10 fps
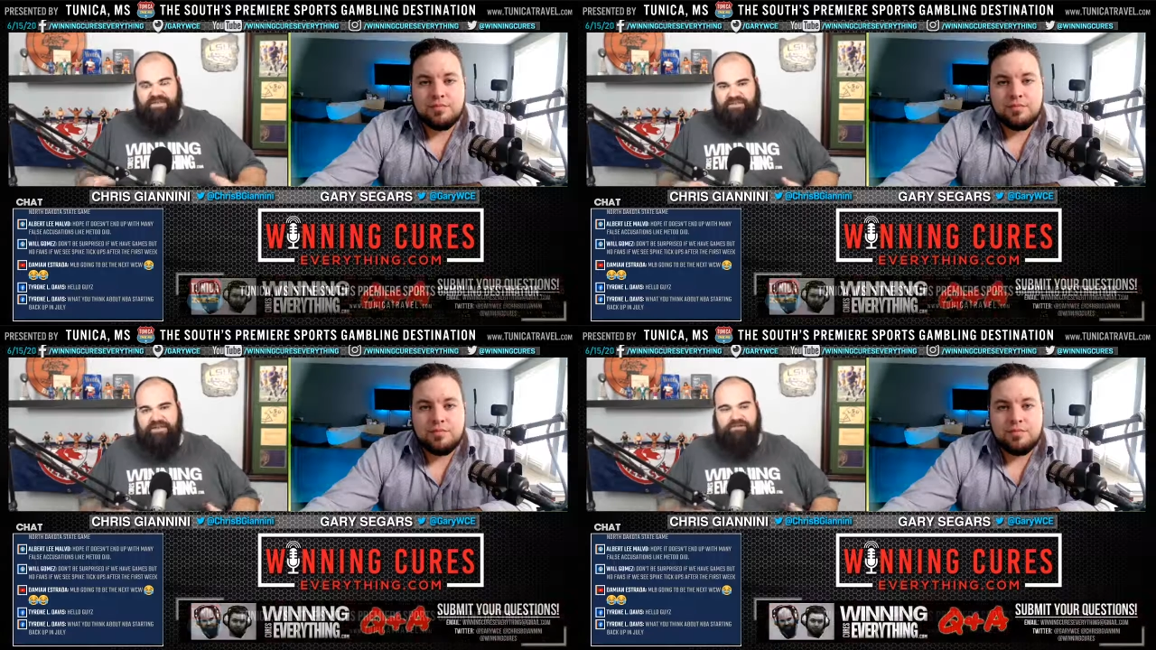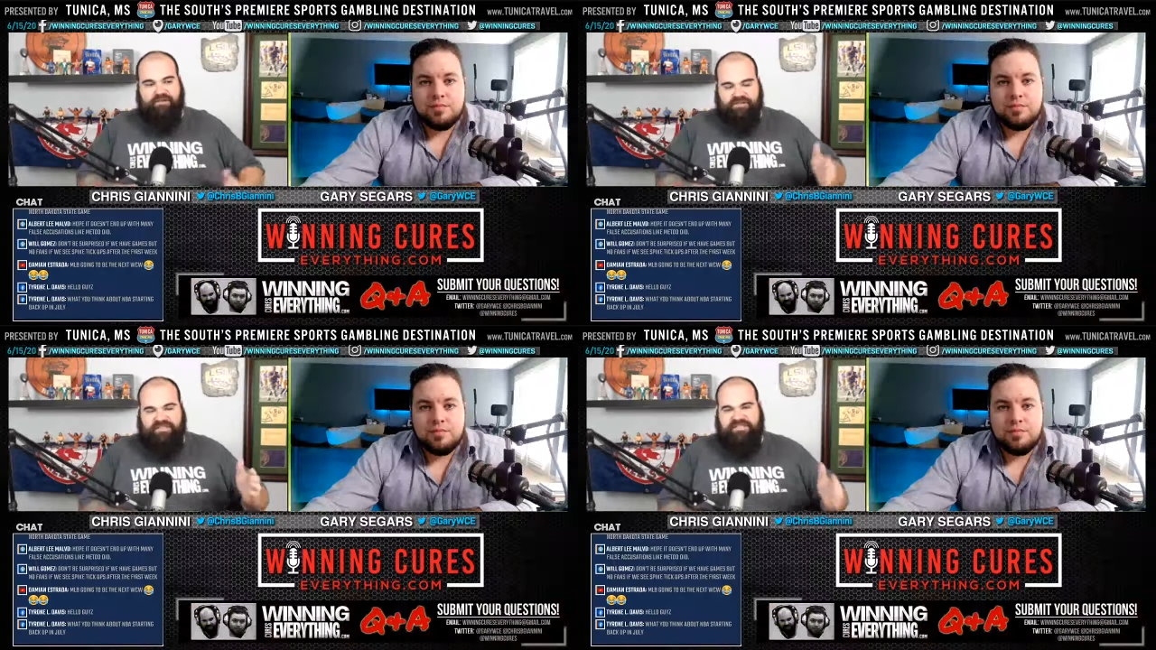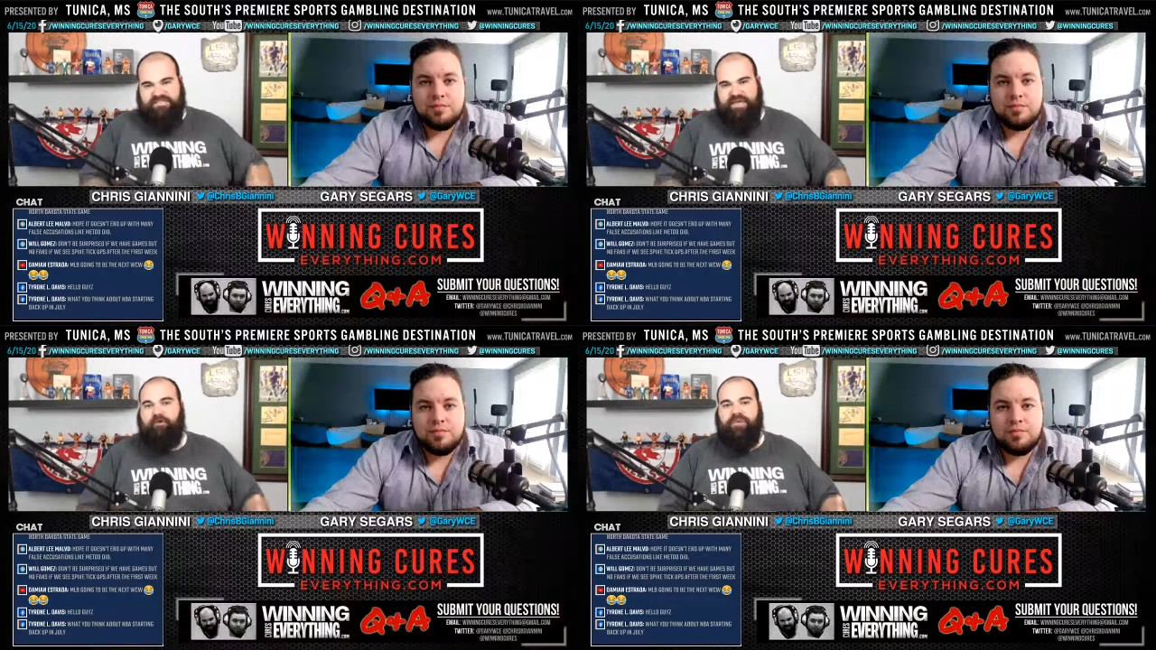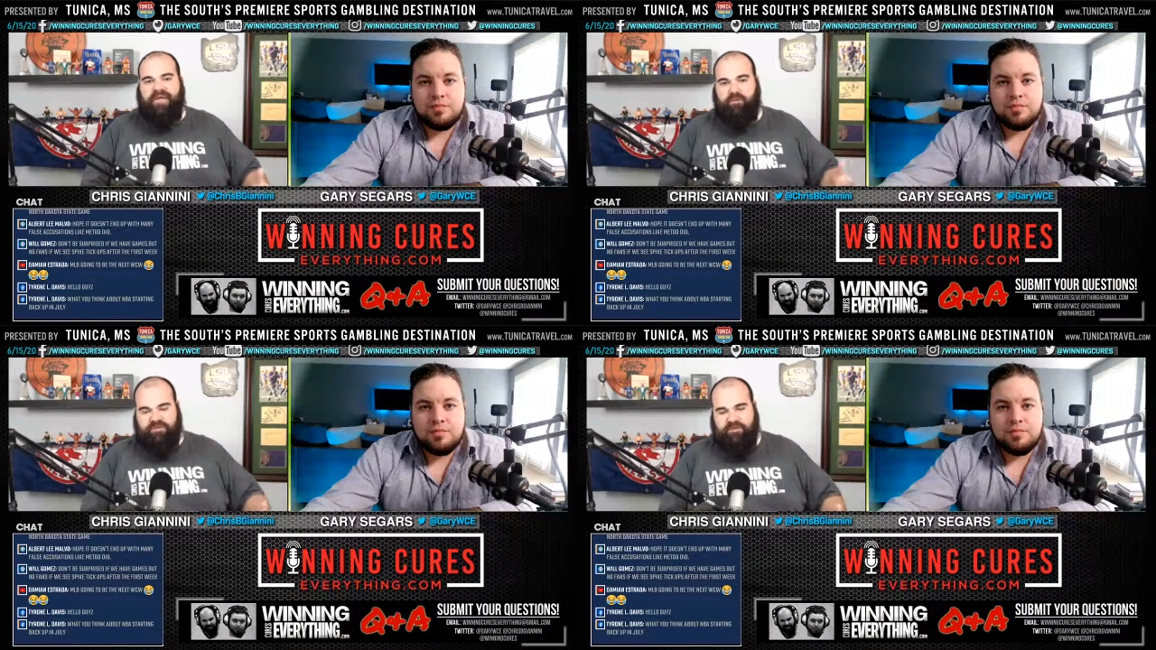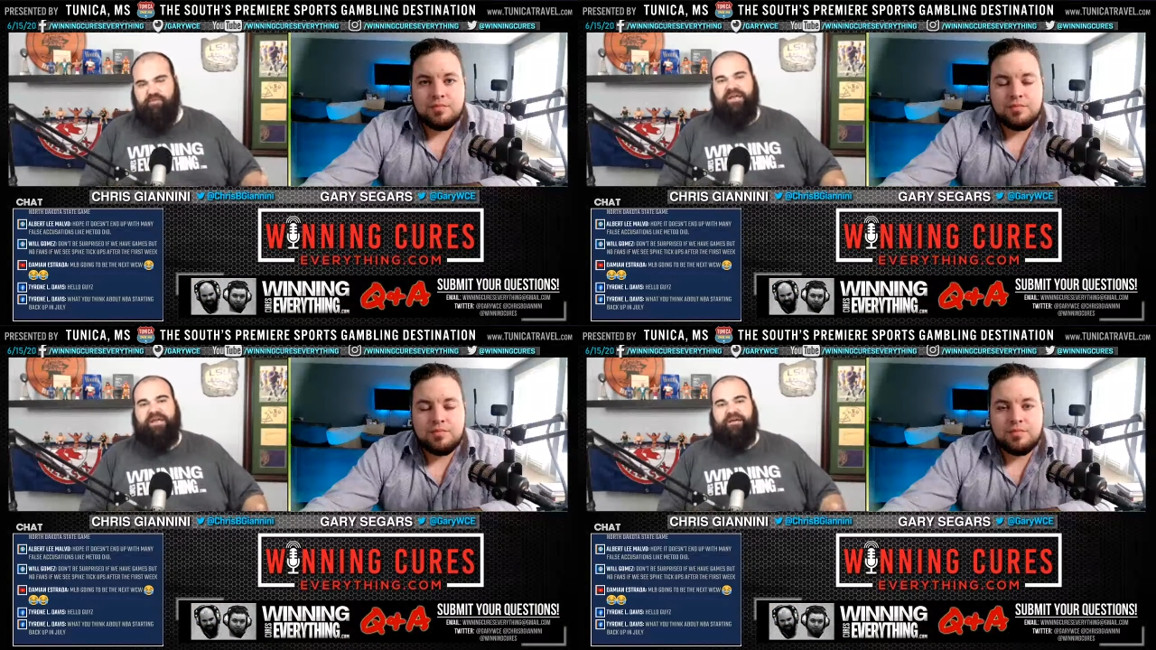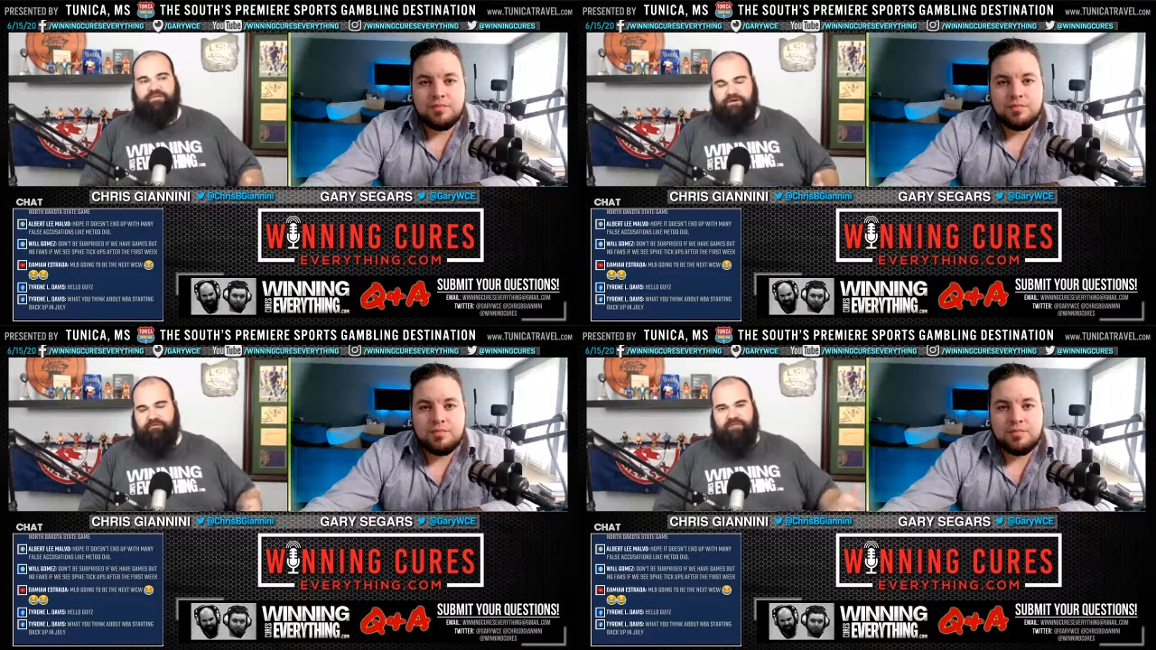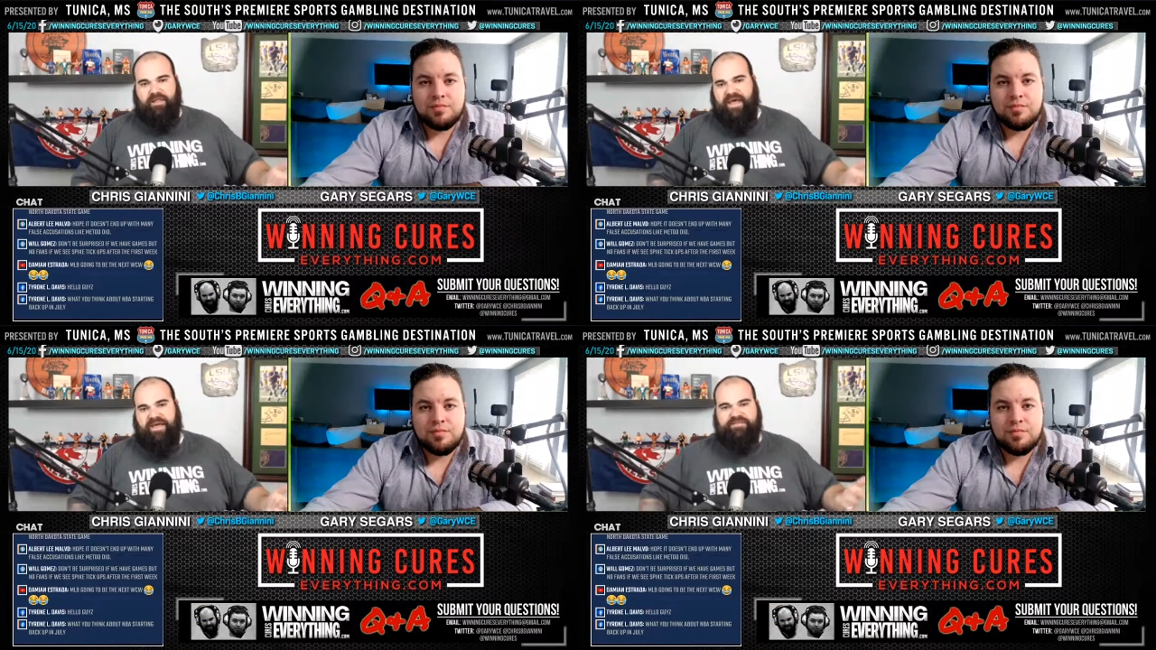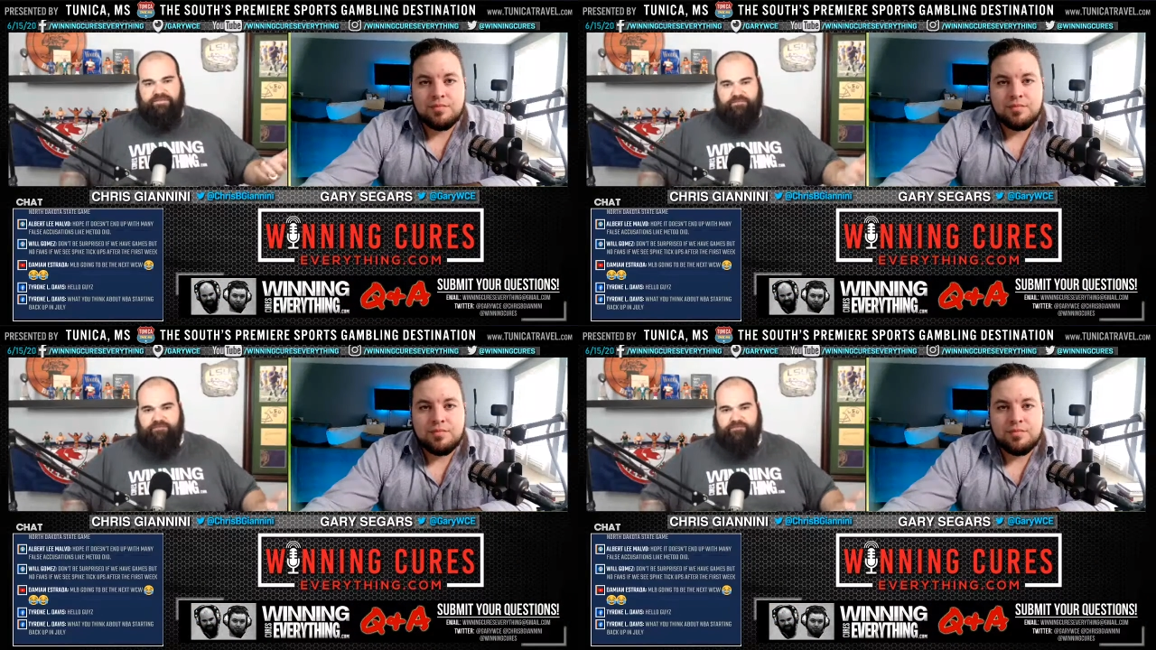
Speaker 1: during this stalemate with the players over the last